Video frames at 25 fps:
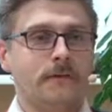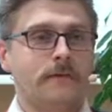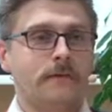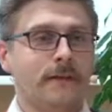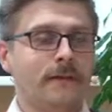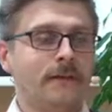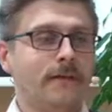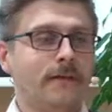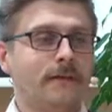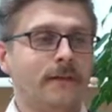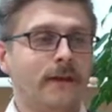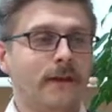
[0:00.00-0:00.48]

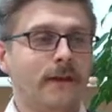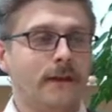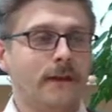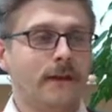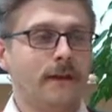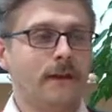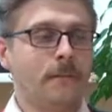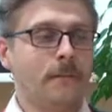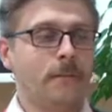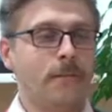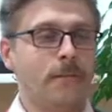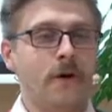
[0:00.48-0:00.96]
let's
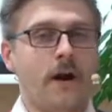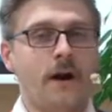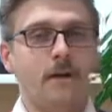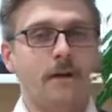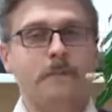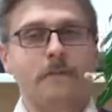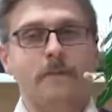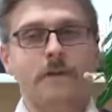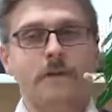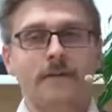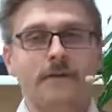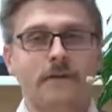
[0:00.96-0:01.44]
take a
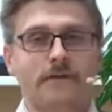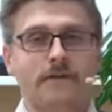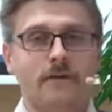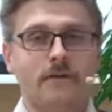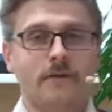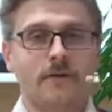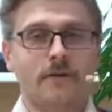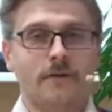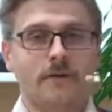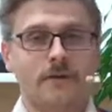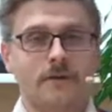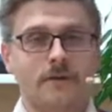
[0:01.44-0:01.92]
prime
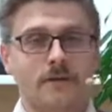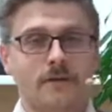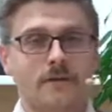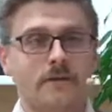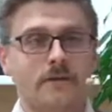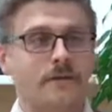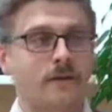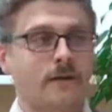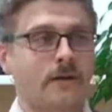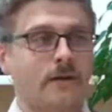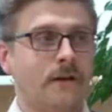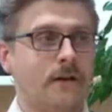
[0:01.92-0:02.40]

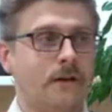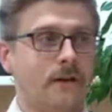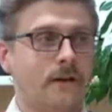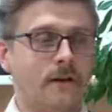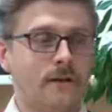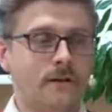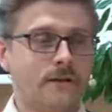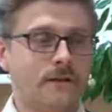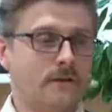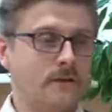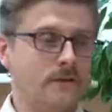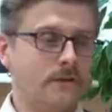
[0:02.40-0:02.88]
minister's
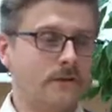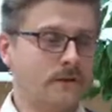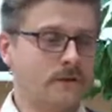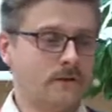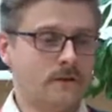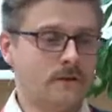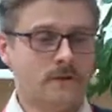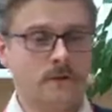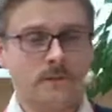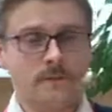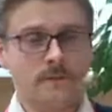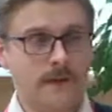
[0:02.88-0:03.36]

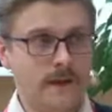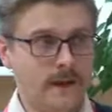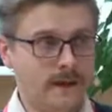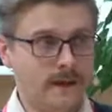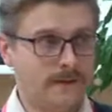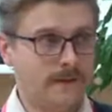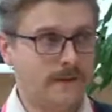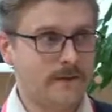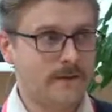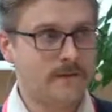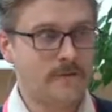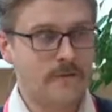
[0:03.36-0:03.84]

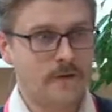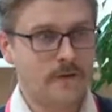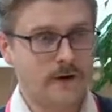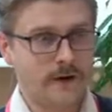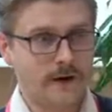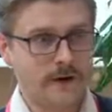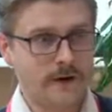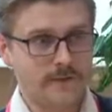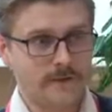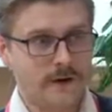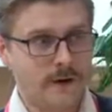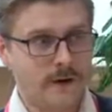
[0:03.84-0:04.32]
tweets,
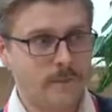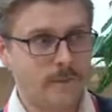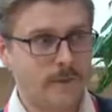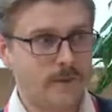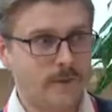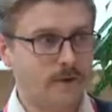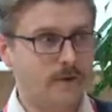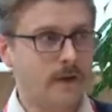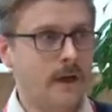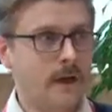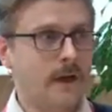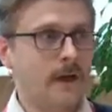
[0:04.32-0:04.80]
for
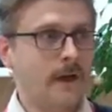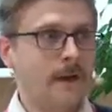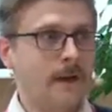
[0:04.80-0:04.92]
example.